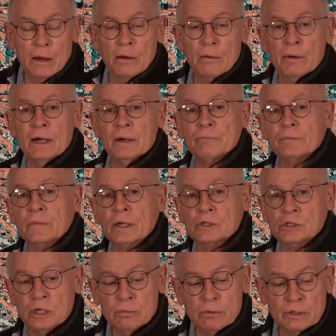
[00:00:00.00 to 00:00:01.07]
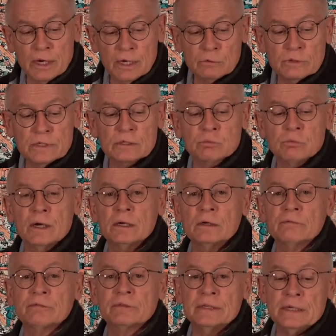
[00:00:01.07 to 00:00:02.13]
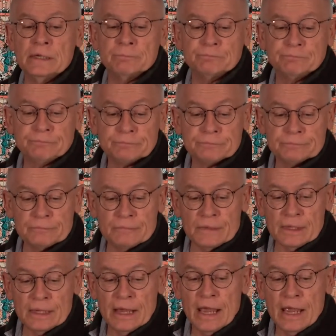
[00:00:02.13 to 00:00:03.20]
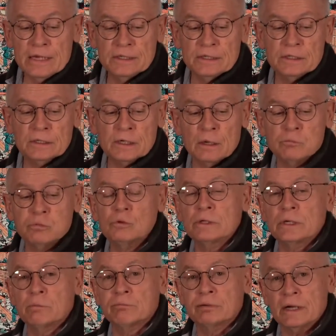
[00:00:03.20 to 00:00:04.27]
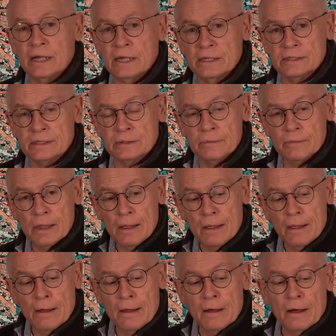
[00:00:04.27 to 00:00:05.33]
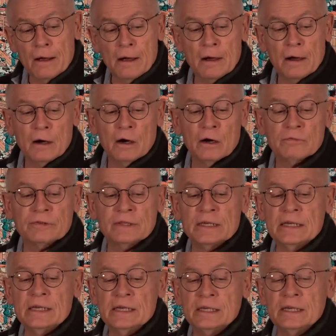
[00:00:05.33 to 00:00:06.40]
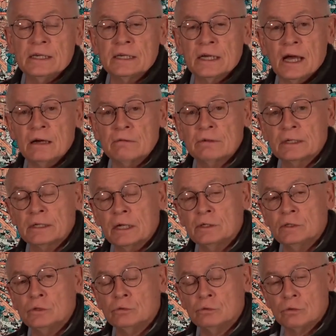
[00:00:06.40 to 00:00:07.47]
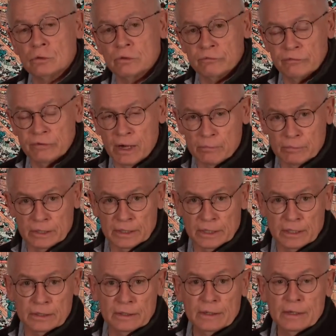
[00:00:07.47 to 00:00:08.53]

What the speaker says: Well, Shibaraku is one of the 18 Kabuki plays of the Ishikawa-dan-yuro family.